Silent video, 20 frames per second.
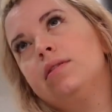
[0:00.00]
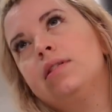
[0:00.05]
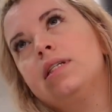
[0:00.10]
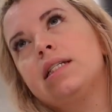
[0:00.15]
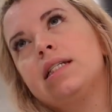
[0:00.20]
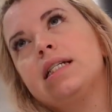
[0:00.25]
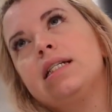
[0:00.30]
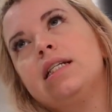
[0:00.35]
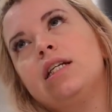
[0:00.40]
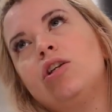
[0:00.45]

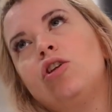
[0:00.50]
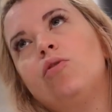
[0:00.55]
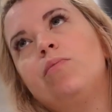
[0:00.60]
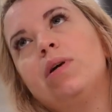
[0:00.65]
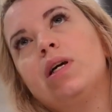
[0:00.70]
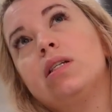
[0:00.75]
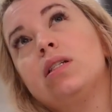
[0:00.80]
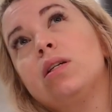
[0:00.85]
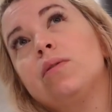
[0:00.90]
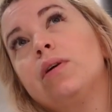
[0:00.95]
discontinued
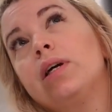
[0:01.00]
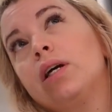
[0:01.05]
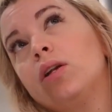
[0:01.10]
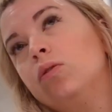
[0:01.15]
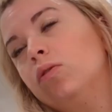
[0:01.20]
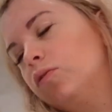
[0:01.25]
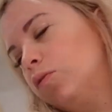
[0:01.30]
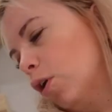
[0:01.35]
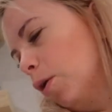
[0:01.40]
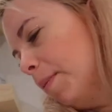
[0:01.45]
because they were, like, an
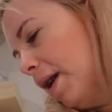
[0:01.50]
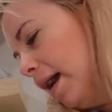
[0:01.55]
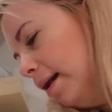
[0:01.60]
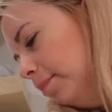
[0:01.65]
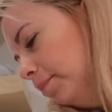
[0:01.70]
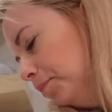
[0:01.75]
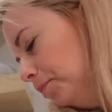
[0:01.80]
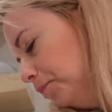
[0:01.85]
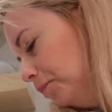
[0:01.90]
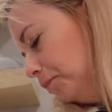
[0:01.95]
old format,
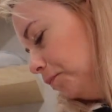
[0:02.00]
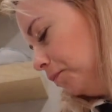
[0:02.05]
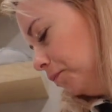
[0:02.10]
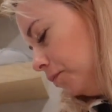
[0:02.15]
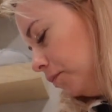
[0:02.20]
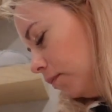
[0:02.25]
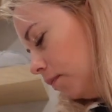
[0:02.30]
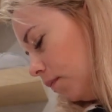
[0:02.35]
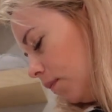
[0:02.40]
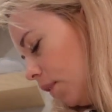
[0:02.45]

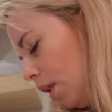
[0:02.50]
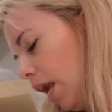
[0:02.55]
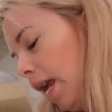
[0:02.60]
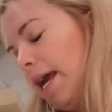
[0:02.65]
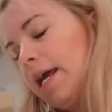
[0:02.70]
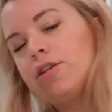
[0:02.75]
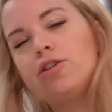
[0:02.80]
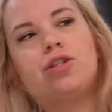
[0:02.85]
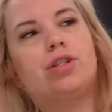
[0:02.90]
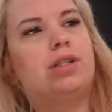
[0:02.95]

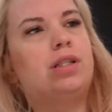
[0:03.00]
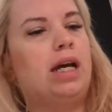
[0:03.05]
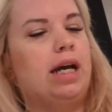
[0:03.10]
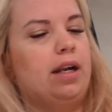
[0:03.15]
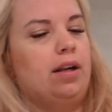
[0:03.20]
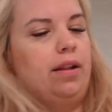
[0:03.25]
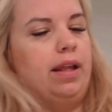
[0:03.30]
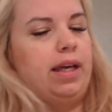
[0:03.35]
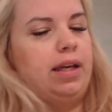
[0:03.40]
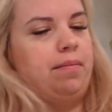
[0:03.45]
and just kind
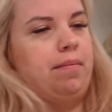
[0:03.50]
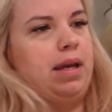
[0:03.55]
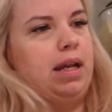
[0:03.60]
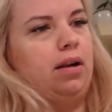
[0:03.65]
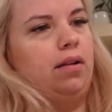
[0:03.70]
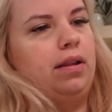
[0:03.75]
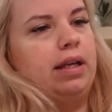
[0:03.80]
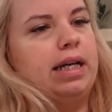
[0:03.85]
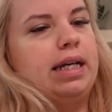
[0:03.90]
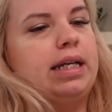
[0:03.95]
of, like, made a
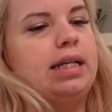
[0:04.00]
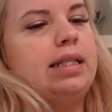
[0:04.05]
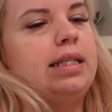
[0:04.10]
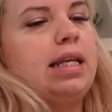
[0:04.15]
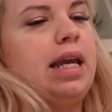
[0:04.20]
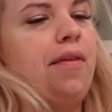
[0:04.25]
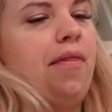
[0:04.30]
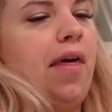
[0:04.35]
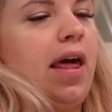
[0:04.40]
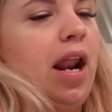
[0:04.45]
list.
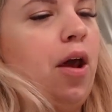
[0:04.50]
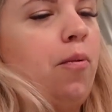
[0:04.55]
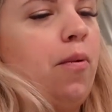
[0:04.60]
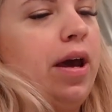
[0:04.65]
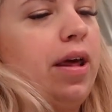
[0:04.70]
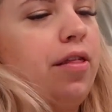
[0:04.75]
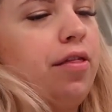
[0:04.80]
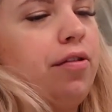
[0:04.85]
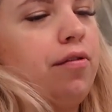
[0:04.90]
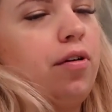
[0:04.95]
And then I went
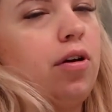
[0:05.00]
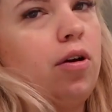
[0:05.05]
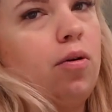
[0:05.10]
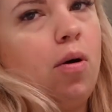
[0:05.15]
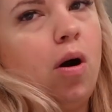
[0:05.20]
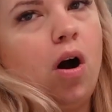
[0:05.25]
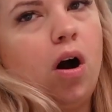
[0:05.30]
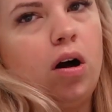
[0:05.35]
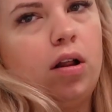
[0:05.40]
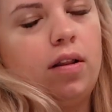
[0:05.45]
through
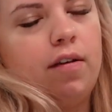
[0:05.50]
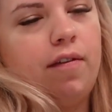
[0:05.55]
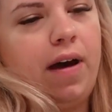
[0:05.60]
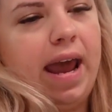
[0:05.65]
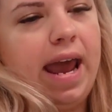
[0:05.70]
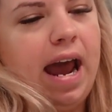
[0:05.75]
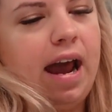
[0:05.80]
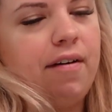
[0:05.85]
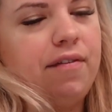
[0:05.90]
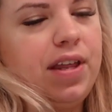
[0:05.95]
all of, I
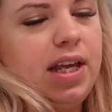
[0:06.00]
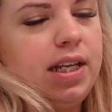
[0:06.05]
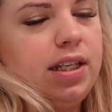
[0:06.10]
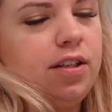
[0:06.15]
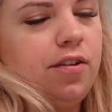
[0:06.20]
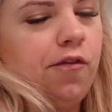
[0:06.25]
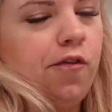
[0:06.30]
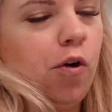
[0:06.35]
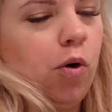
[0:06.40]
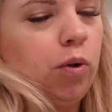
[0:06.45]
have
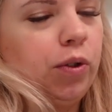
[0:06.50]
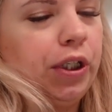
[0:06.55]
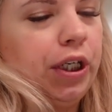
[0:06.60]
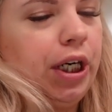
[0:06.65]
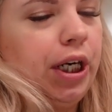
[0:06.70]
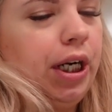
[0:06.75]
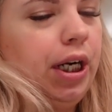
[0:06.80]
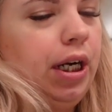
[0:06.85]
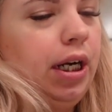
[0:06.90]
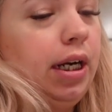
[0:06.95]
this
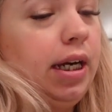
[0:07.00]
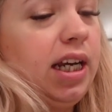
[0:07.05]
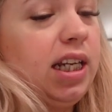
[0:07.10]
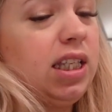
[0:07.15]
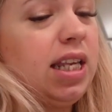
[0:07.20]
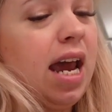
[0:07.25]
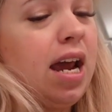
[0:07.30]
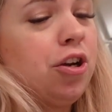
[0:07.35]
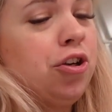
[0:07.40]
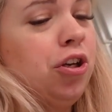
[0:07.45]
folder, it's
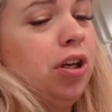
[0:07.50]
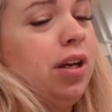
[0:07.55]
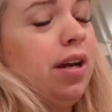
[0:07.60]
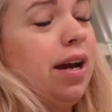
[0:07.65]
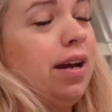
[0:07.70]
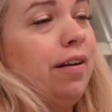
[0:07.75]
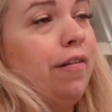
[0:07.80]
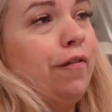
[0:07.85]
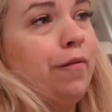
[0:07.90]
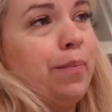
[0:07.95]
actually
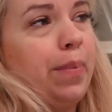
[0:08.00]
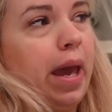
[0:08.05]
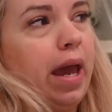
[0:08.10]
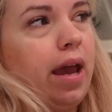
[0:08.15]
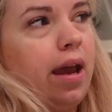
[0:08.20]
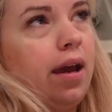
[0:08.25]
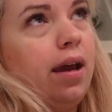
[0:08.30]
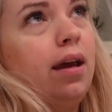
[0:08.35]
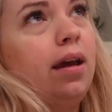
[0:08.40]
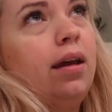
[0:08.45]
kind of
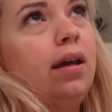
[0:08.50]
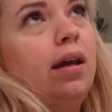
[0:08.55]
big,